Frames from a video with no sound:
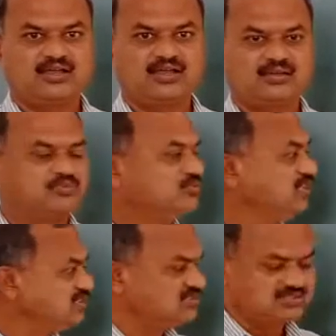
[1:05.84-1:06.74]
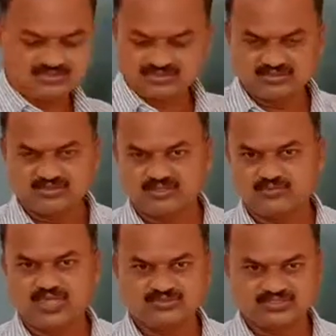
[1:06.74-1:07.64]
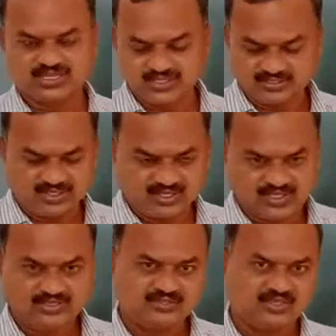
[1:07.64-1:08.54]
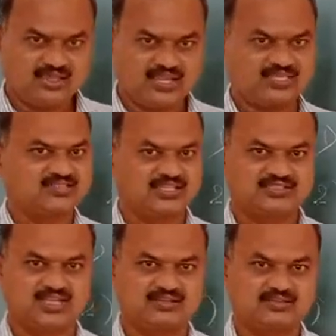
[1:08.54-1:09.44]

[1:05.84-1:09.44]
Up to this we have studied in last lecture.